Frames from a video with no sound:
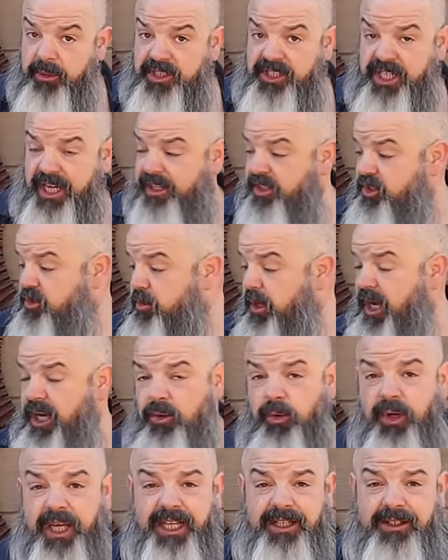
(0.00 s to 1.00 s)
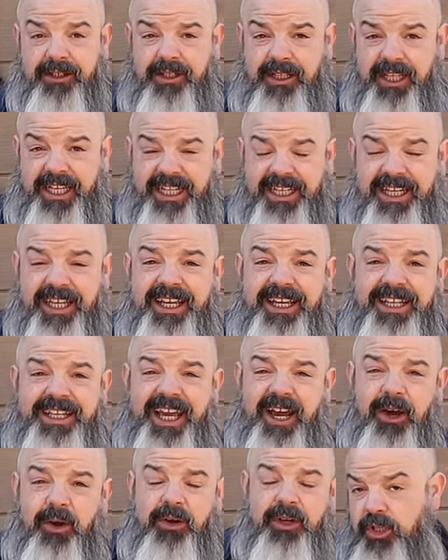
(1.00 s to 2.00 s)
much how you spot clean.
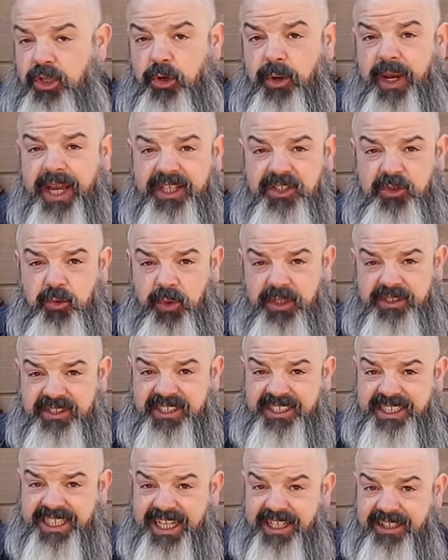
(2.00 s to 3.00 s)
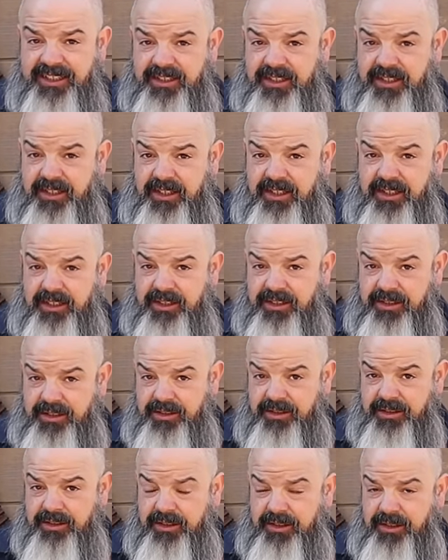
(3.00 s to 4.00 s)
Now, urates will stick to the
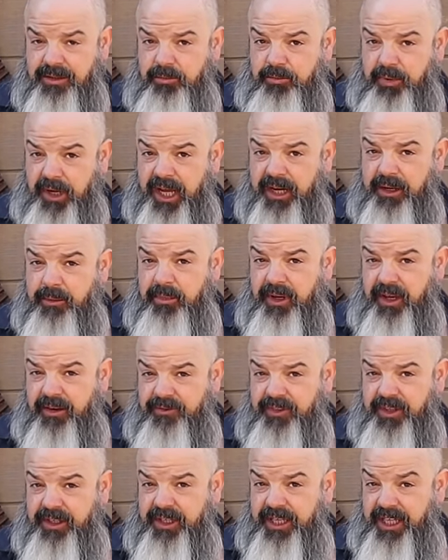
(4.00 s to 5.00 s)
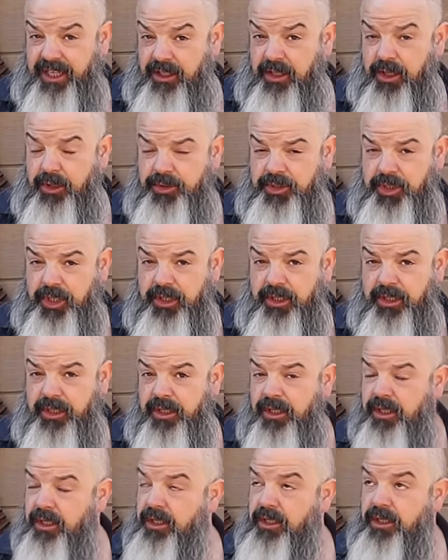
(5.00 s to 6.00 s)
bottom of the enclosure
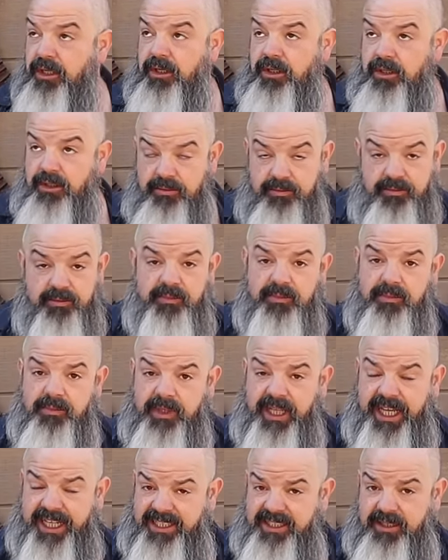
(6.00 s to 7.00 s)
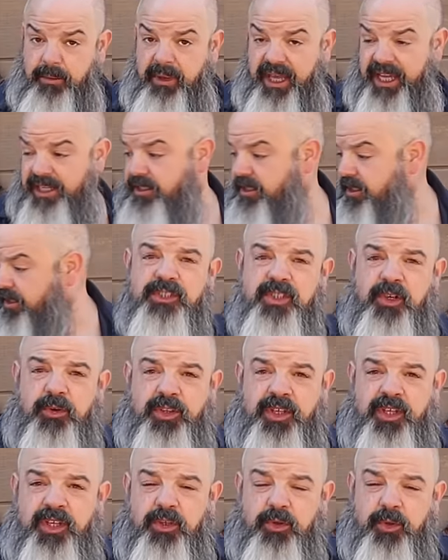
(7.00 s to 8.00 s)
like cement.
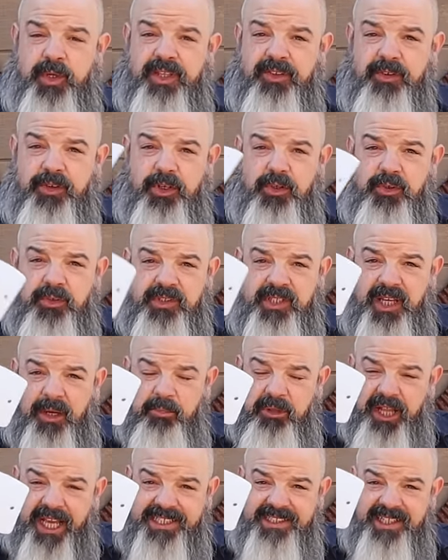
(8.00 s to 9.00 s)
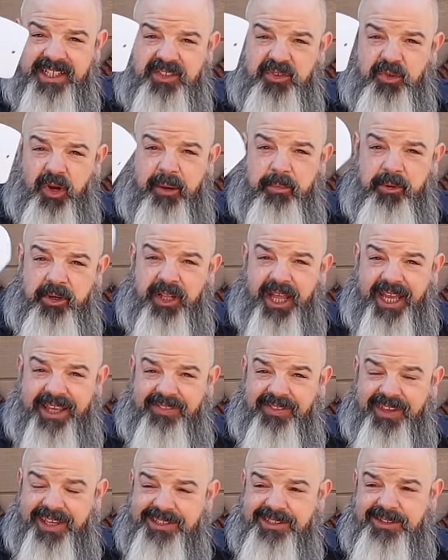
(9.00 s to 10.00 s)
So you either use a plastic scraper like
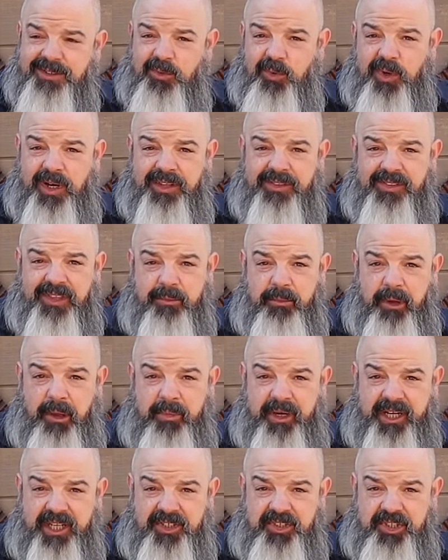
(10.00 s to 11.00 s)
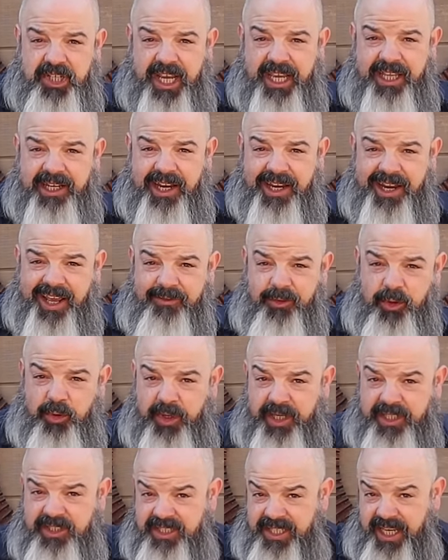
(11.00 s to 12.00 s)
this one that my buddy Shane at
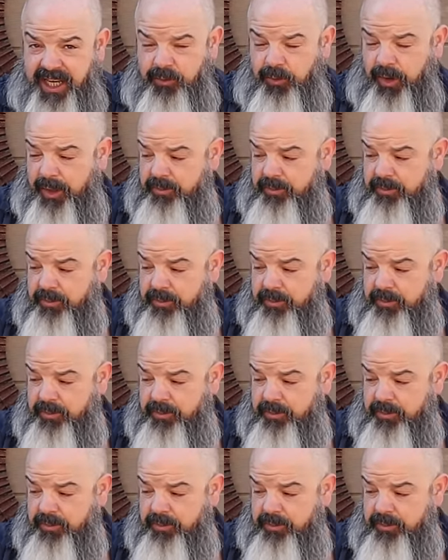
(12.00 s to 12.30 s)
Evergreen State